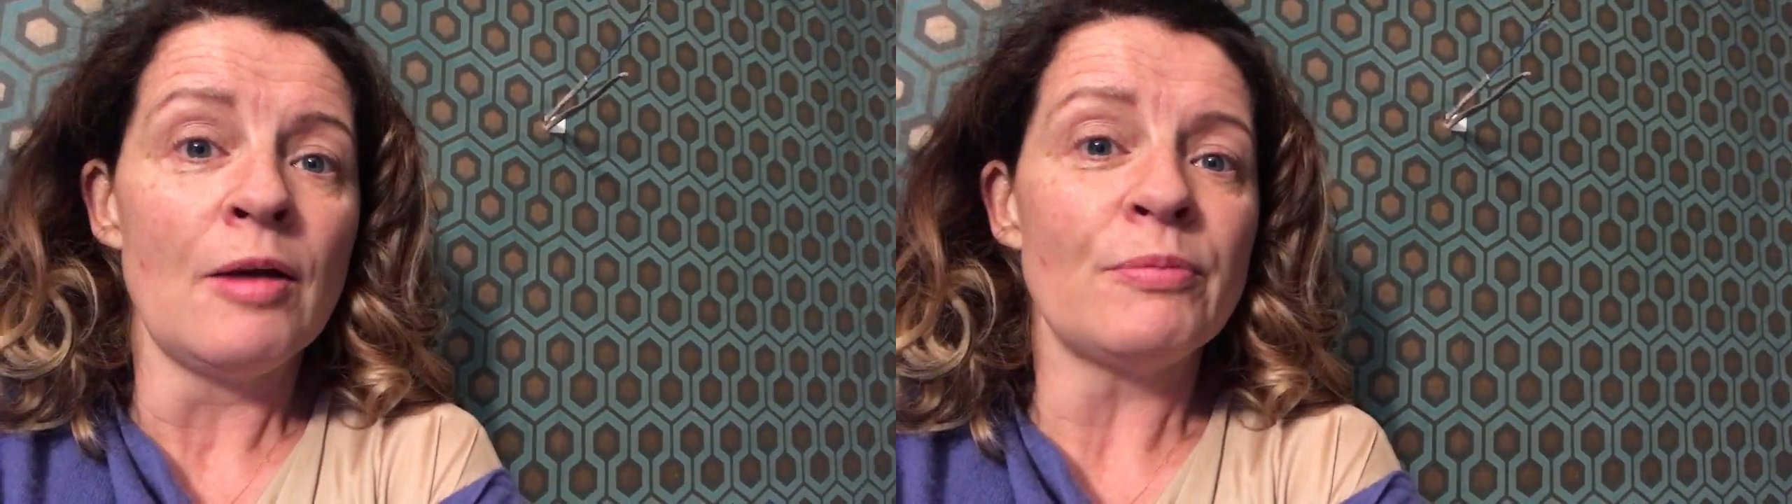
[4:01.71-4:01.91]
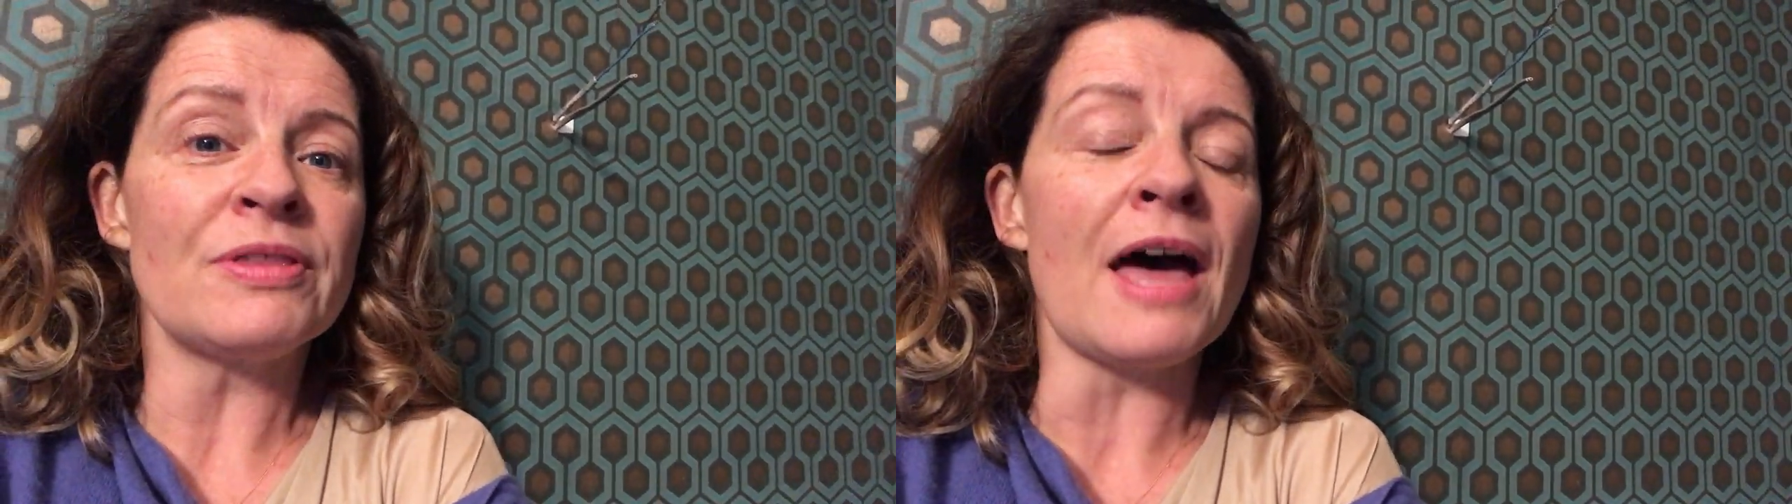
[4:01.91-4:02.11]

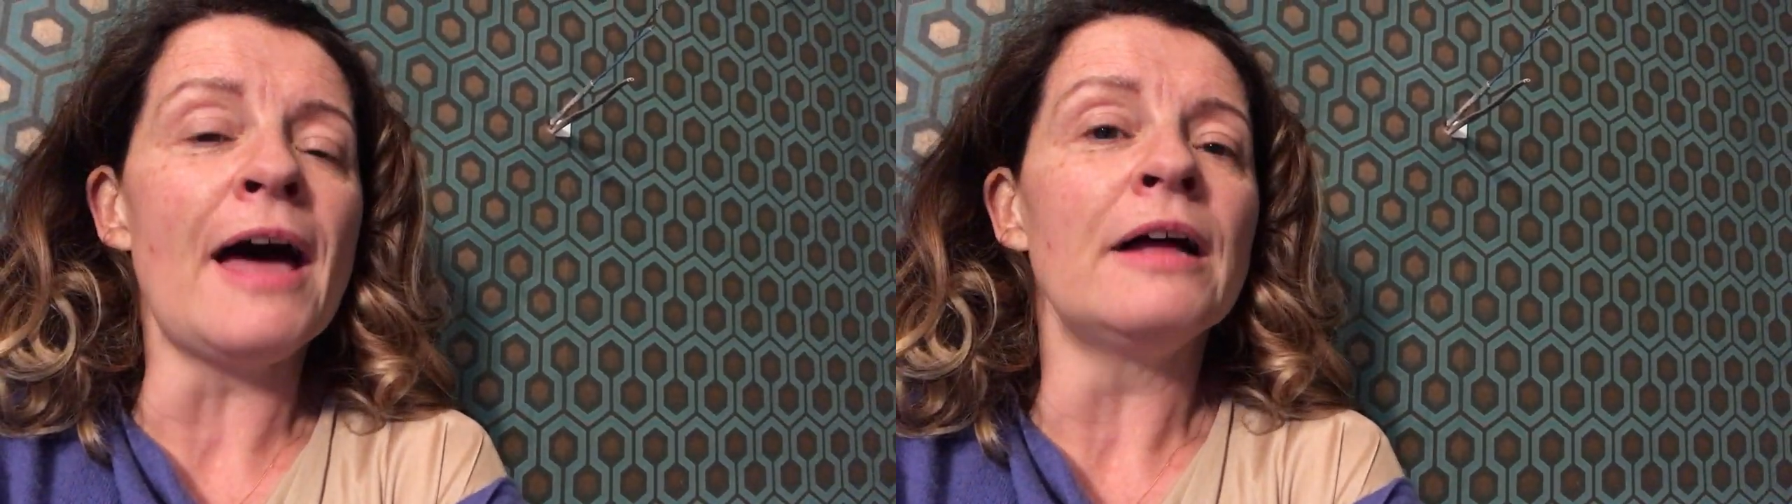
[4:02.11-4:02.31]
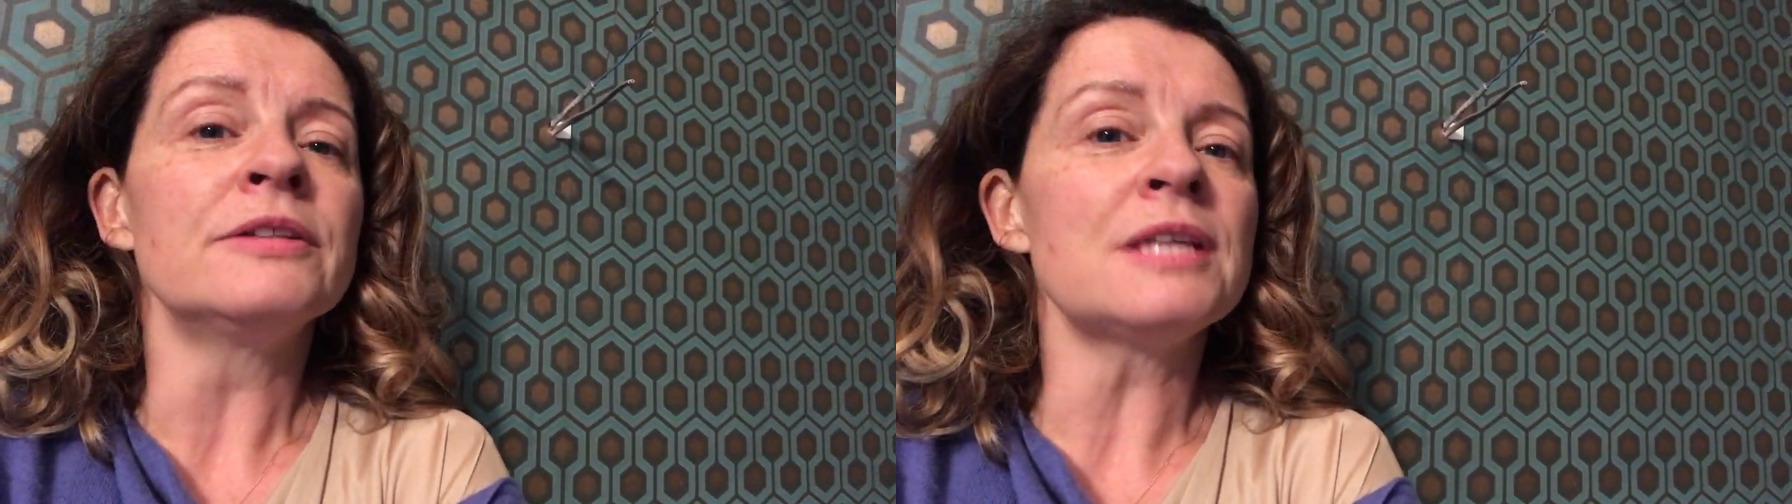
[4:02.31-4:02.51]
But
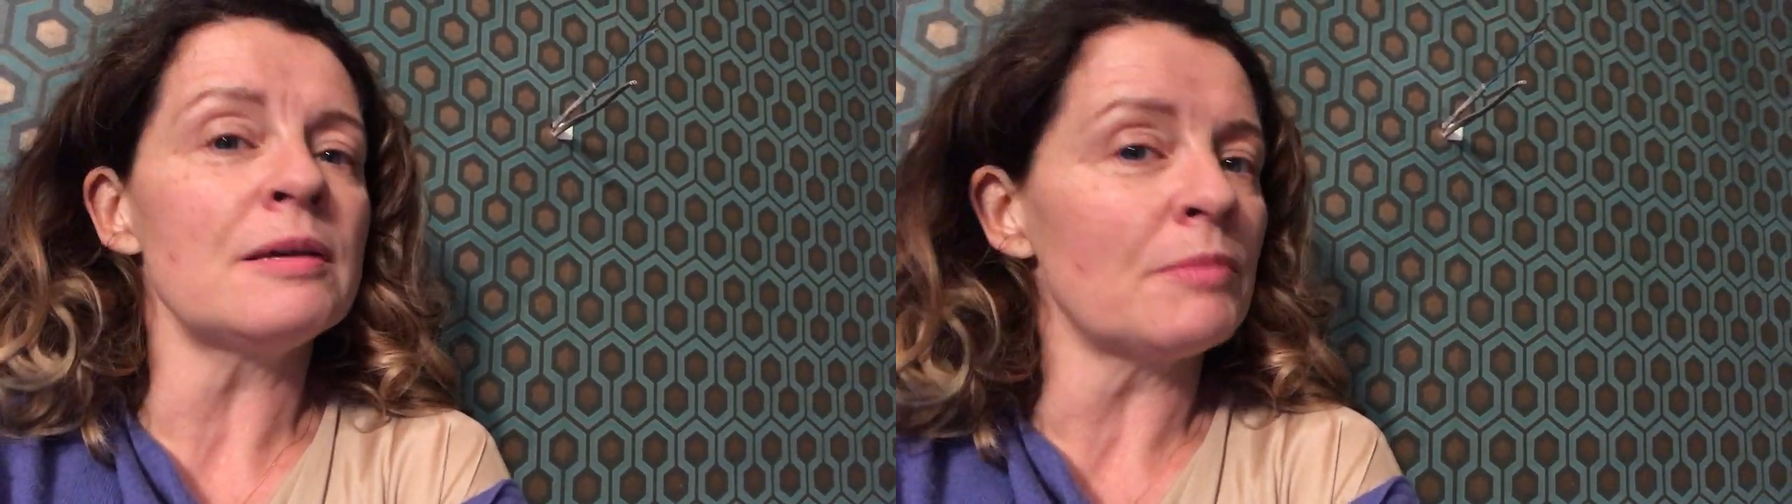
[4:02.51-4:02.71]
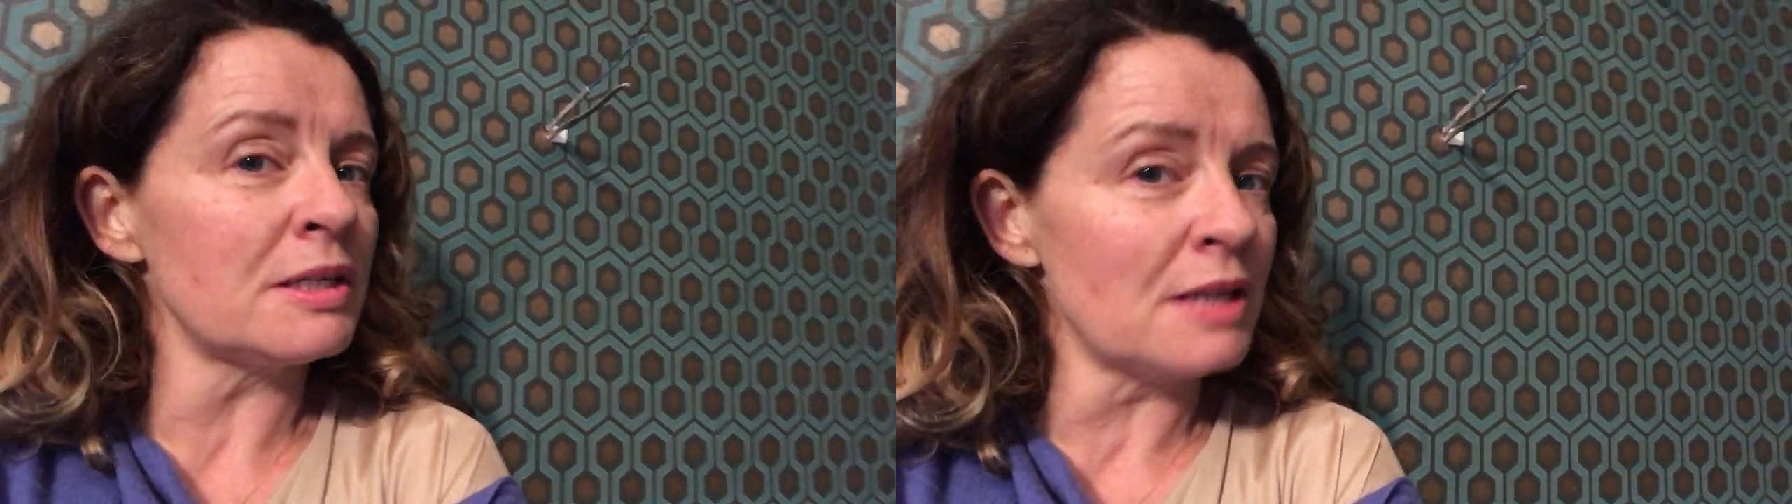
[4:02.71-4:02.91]
that
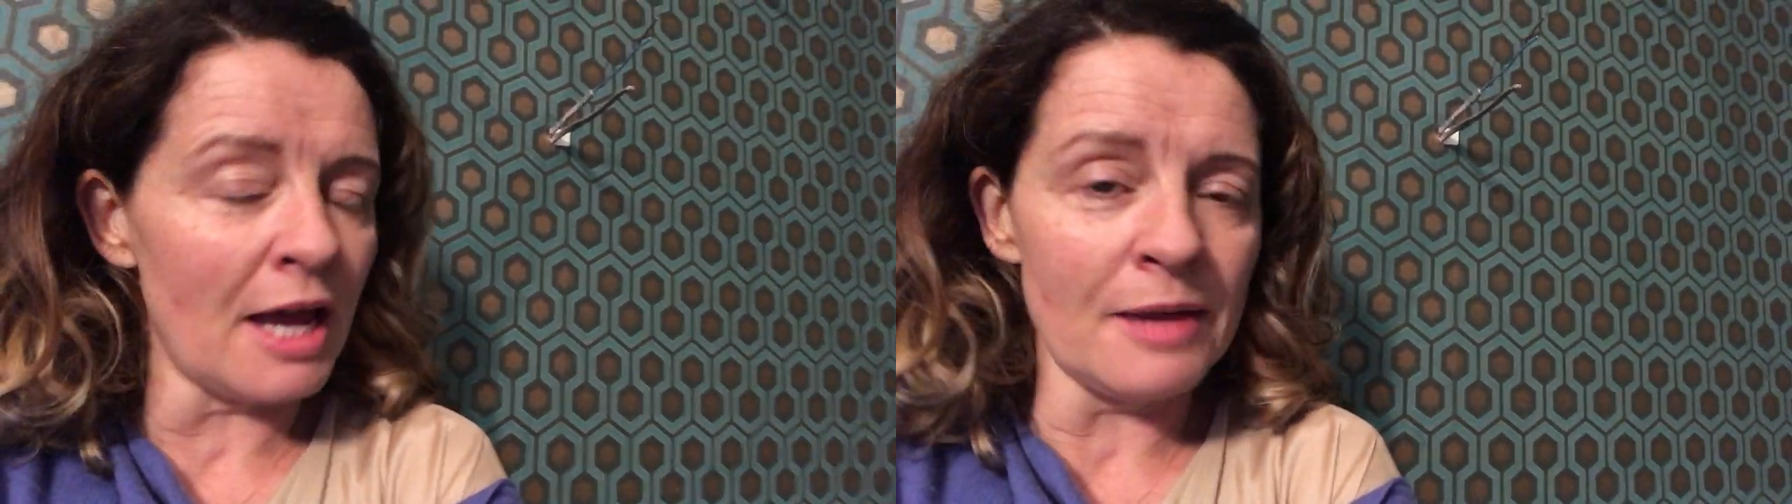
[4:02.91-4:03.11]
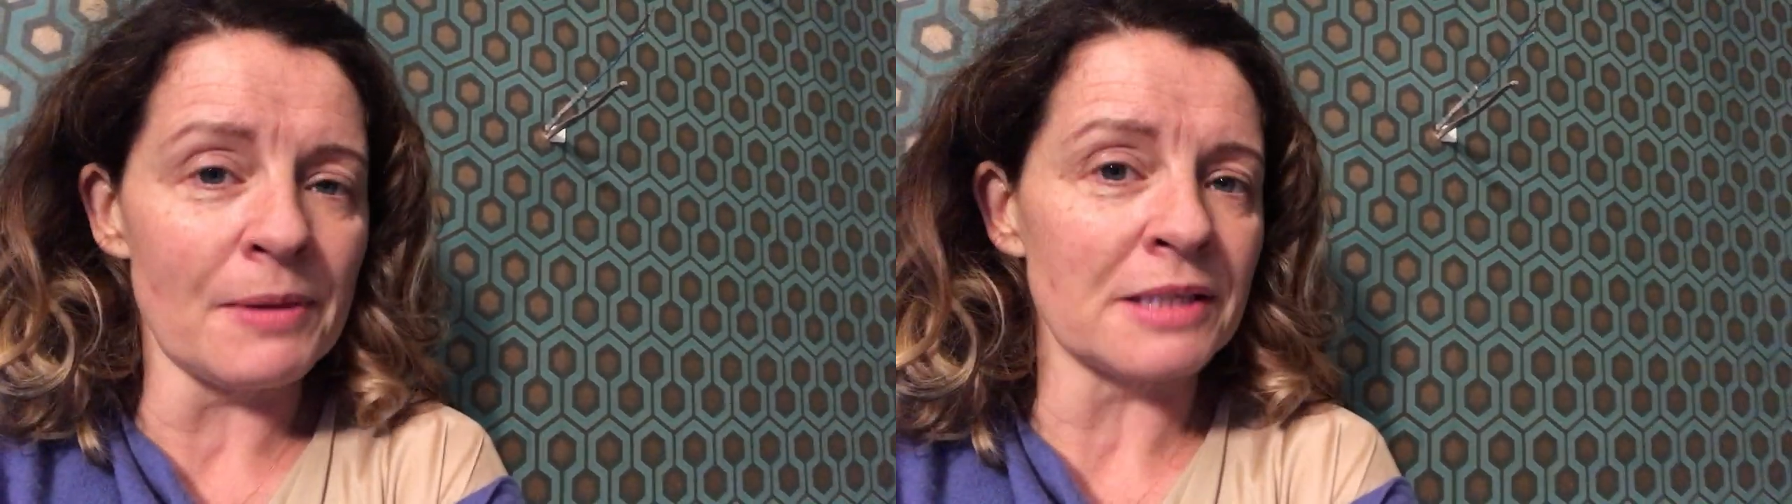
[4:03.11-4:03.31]
take my
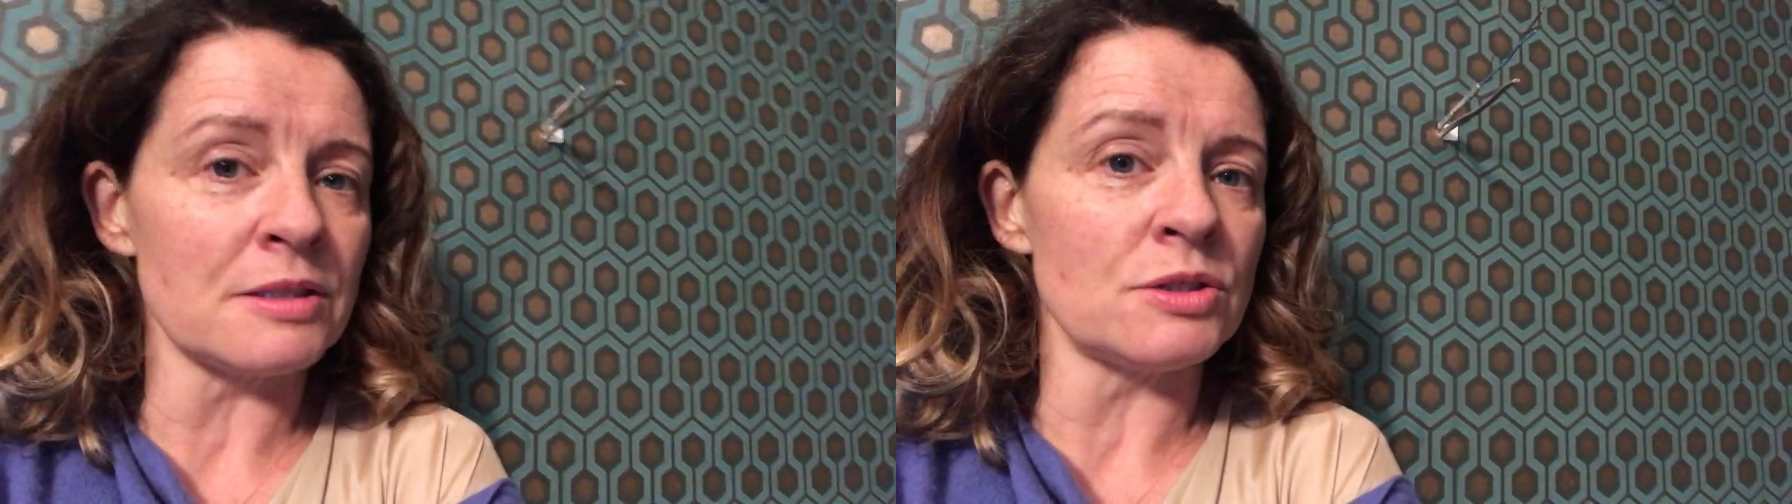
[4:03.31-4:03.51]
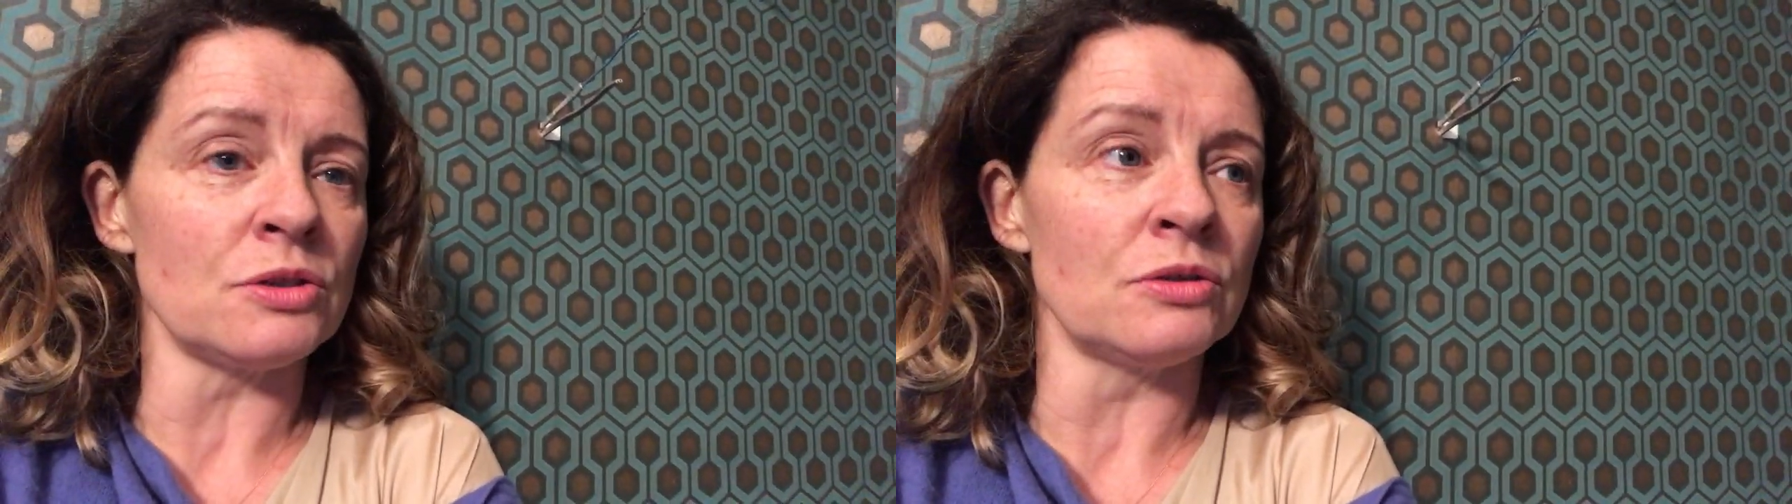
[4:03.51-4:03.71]
time
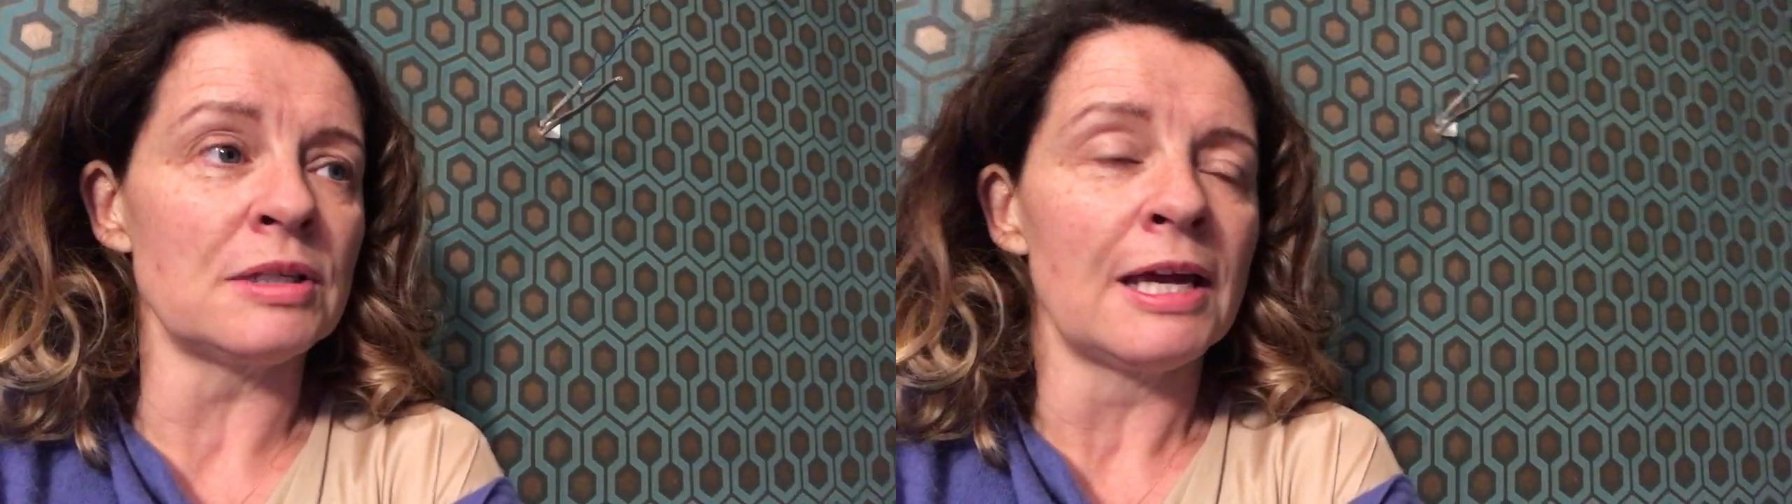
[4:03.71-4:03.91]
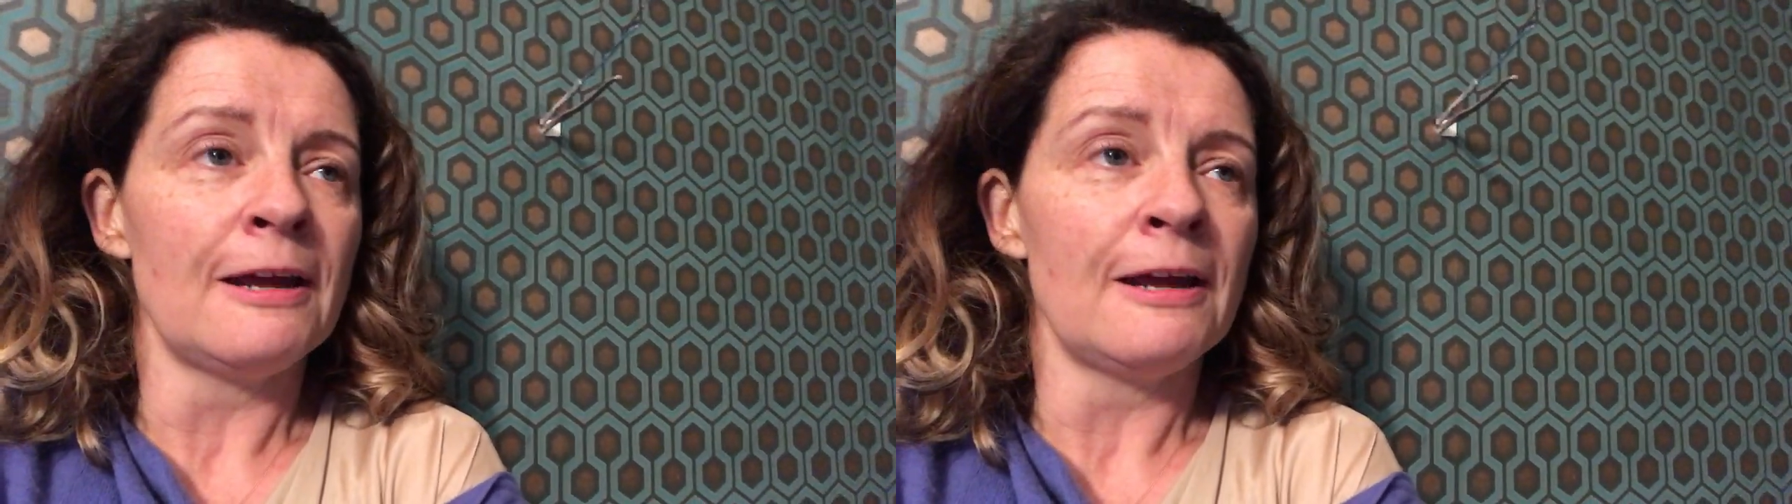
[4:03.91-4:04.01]
attitude